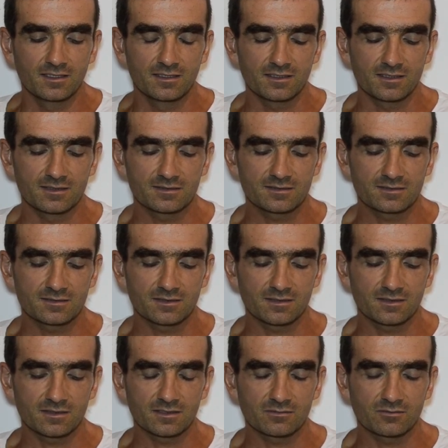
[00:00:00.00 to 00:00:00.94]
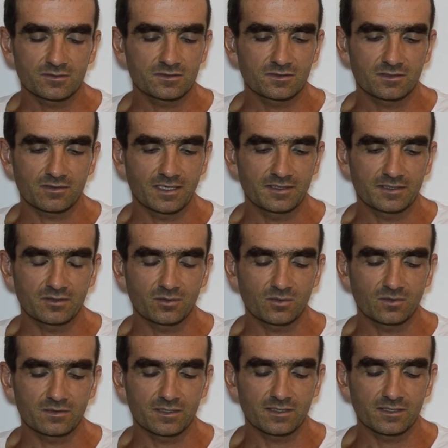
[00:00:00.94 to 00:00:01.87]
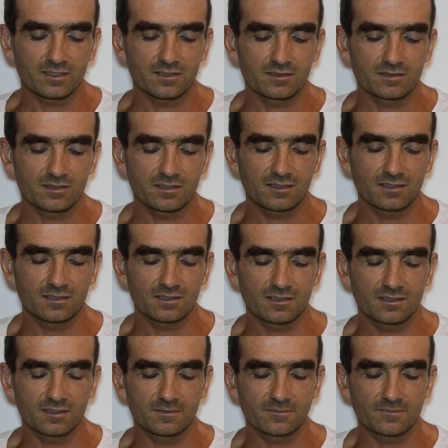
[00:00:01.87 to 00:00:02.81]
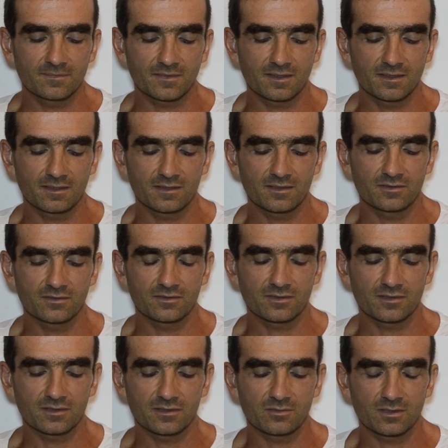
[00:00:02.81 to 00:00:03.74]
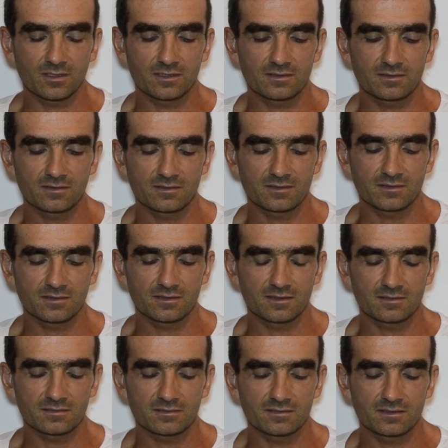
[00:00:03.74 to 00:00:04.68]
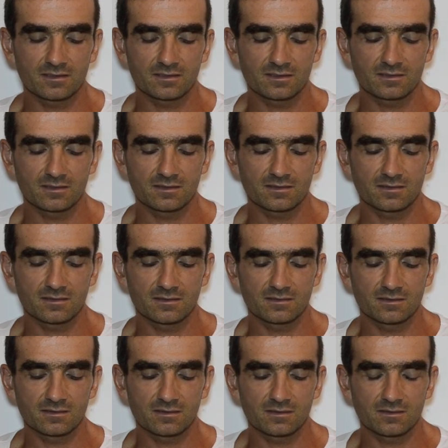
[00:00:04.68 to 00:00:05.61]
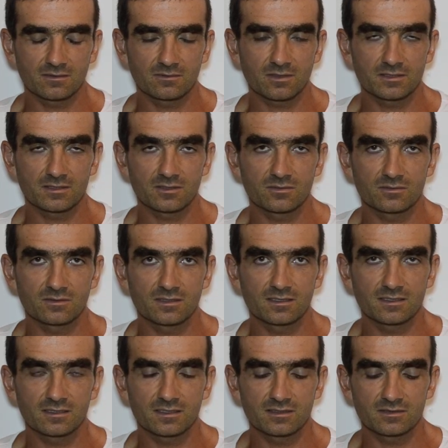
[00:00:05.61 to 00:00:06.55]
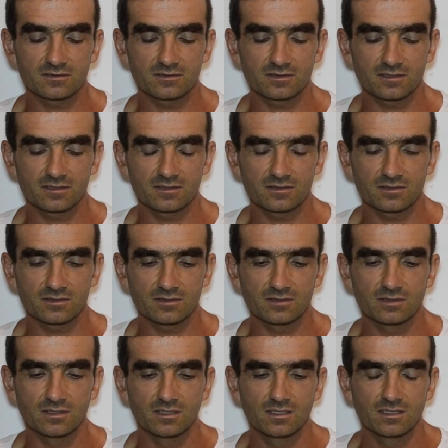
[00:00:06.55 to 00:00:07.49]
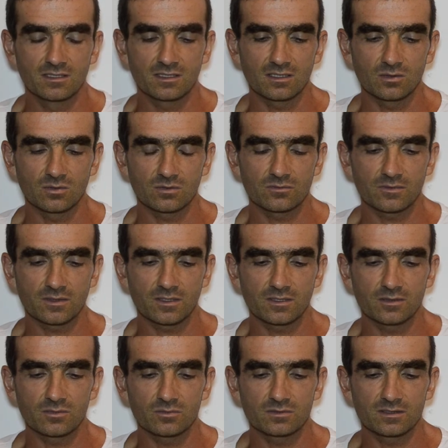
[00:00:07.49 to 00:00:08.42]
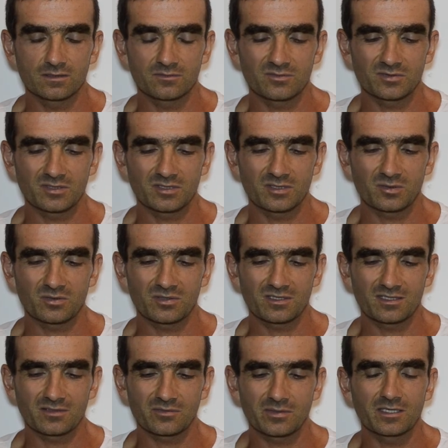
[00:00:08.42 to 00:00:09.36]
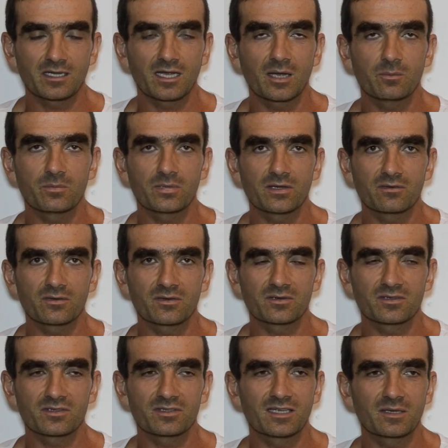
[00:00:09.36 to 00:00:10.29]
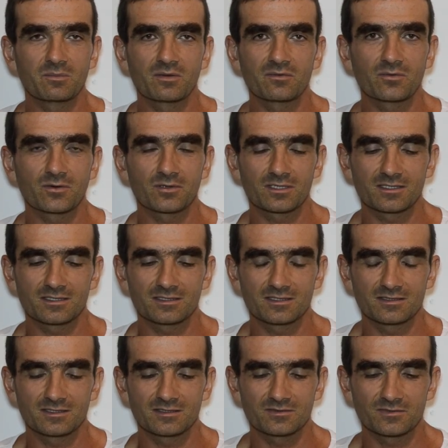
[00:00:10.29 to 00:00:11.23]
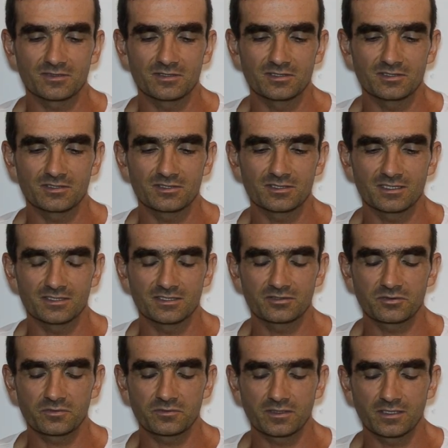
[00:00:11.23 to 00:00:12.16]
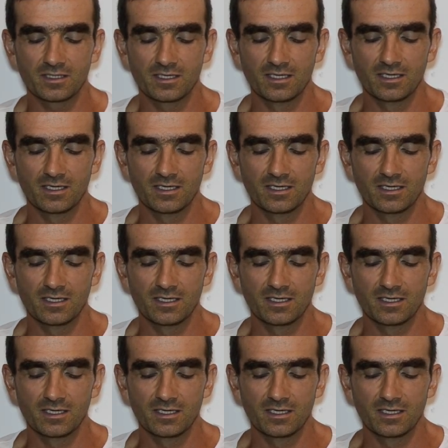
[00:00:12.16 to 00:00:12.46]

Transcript: he still he was running all day he, he did uh, great uh, yesterday he had a, uh, quite a good day and today he, he, looked really good and he looked really happy one day before he, is finished and Nidruvi